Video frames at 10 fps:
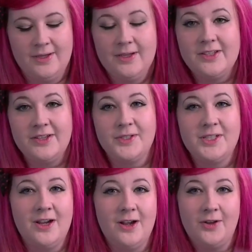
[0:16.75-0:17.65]
So to
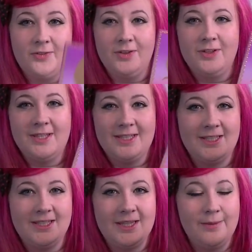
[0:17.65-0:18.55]
start off, this
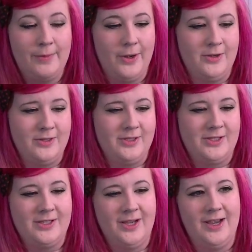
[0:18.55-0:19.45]
is the
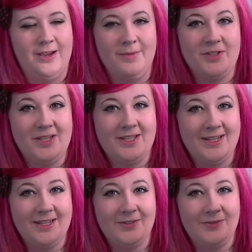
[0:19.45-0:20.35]
box. As you can
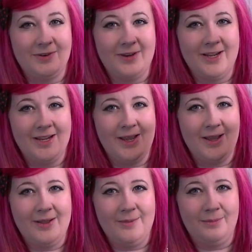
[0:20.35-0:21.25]
see, it is very
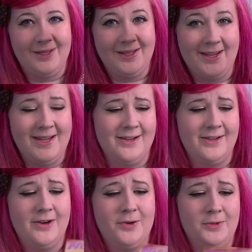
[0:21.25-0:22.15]
blingy
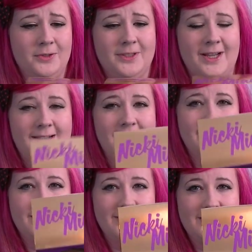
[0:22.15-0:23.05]
and gold
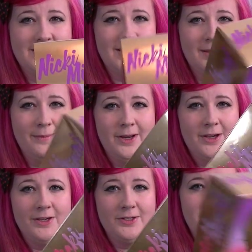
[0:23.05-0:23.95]
and says Nicki Minaj